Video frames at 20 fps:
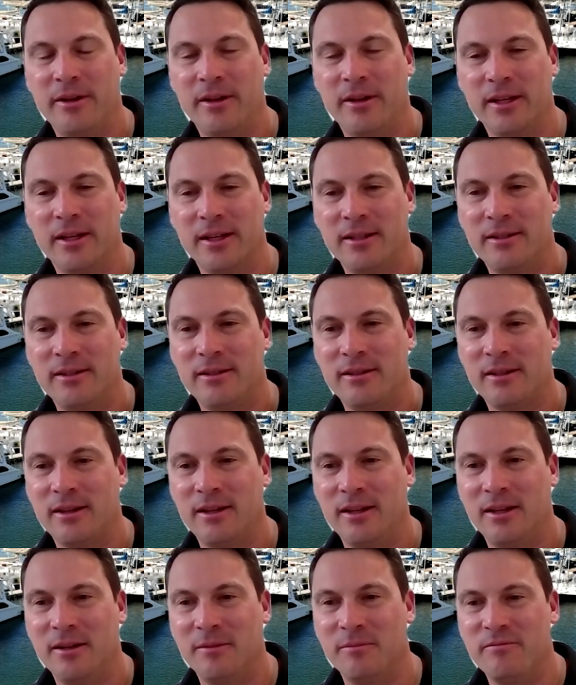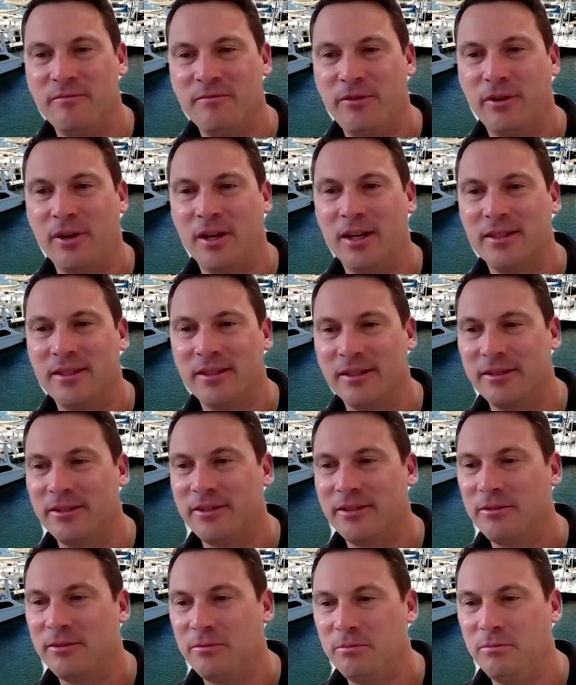I guess, for us,
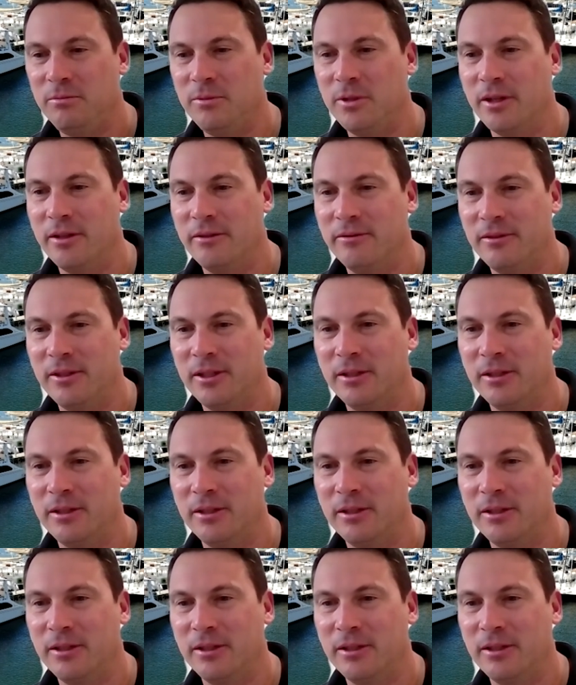it's, you know,